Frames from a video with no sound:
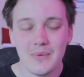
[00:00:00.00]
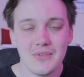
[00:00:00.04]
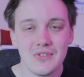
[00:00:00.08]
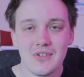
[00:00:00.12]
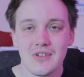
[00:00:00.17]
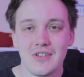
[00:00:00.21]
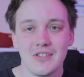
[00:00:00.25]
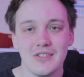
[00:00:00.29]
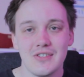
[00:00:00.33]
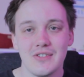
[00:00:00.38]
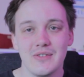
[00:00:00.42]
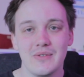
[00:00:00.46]
one's
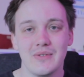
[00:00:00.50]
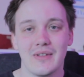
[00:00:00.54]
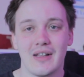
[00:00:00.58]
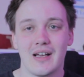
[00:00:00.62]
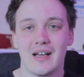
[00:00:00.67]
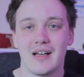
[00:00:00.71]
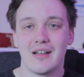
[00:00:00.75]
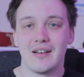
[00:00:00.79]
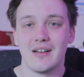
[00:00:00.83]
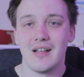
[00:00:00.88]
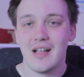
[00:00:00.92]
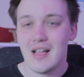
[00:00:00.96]
gonna do
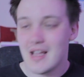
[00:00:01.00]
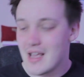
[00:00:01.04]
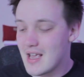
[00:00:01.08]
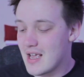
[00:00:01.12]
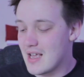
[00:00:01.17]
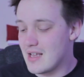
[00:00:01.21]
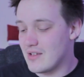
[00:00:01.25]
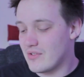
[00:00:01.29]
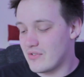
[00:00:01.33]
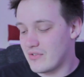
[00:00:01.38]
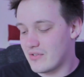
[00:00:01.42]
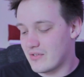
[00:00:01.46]
that.
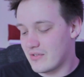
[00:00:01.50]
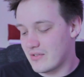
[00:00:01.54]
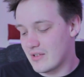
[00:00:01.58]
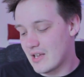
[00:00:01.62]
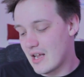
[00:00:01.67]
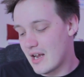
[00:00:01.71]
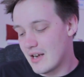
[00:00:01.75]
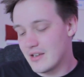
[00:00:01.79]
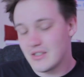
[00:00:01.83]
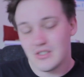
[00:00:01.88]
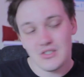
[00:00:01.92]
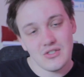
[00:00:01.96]
I
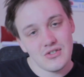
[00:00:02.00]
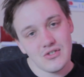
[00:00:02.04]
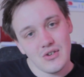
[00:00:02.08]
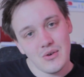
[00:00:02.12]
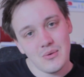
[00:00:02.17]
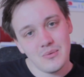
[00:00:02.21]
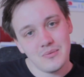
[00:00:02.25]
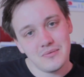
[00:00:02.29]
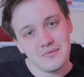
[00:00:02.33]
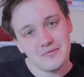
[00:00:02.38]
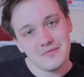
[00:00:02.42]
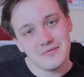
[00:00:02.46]
just
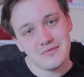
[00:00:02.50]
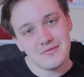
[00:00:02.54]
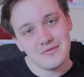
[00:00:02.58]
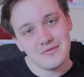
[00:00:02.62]
don't